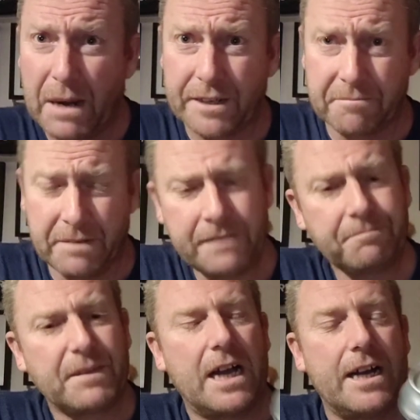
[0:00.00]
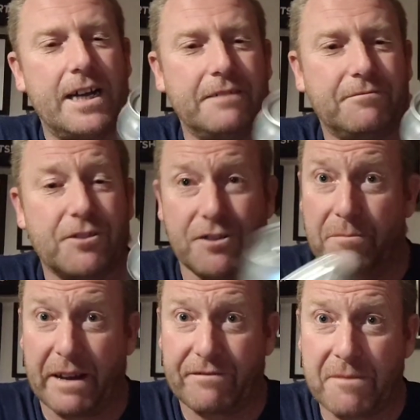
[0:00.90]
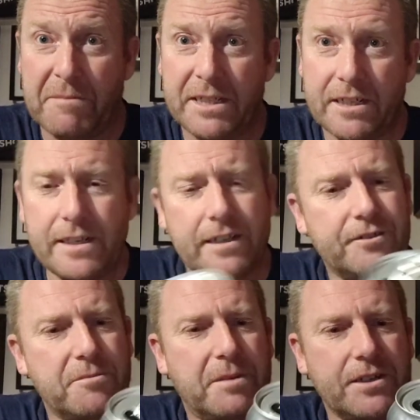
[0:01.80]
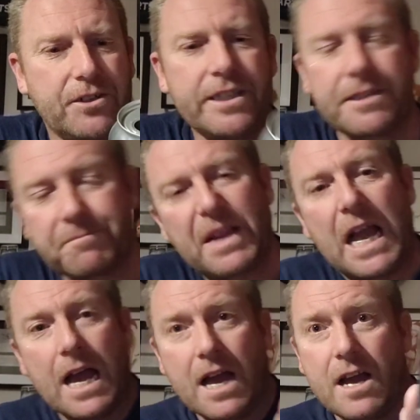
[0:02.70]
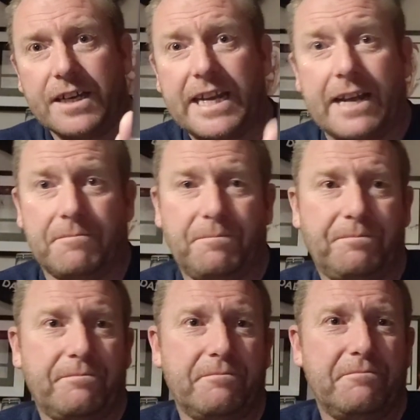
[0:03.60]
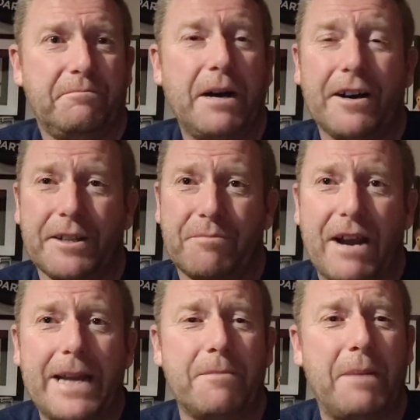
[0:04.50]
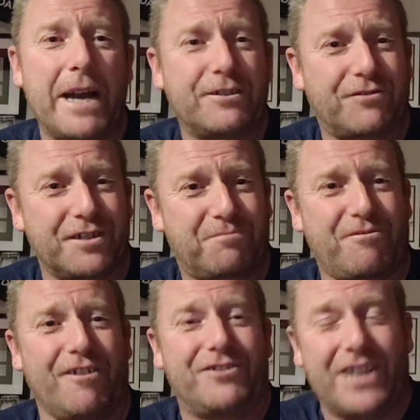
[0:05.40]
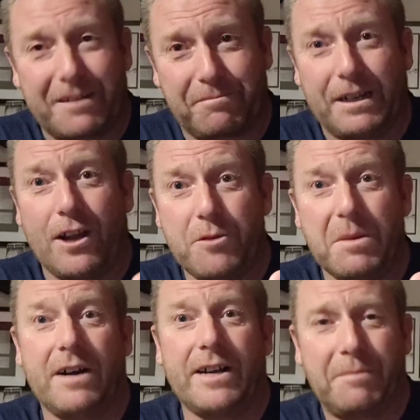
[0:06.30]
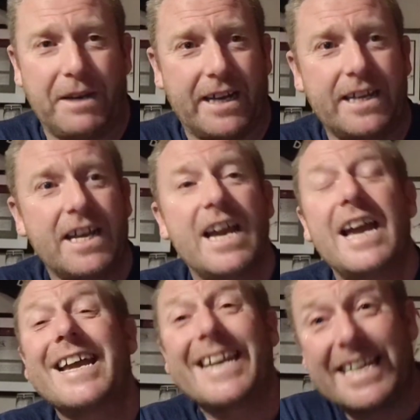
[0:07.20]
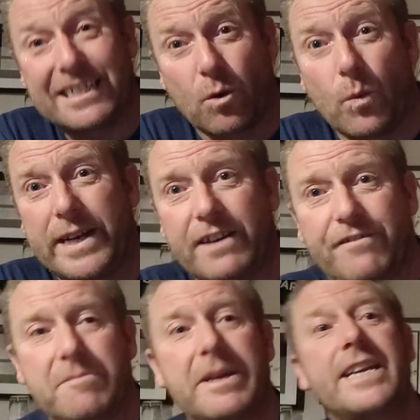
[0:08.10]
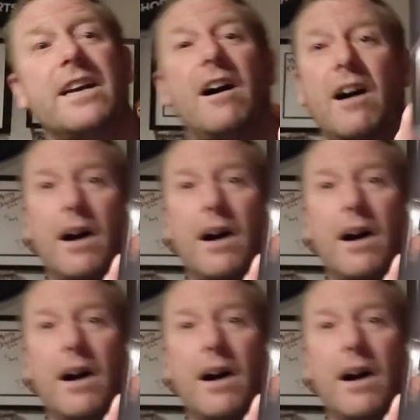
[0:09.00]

pardon me. Uh, just got back from MET. I do apologise. Yeah, part of the Patrons Project Paloma IPA is a winner for me.